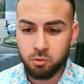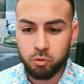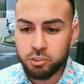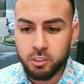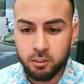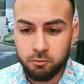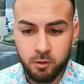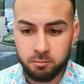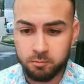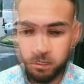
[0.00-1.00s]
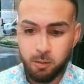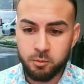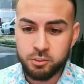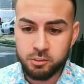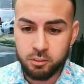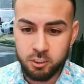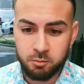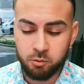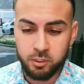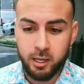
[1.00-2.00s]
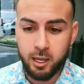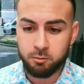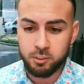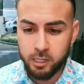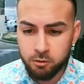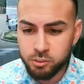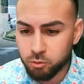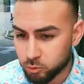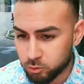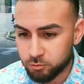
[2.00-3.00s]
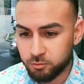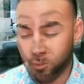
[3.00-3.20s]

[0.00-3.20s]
Where'd you get it from? How much does it need to be rehabbed? How's the roof?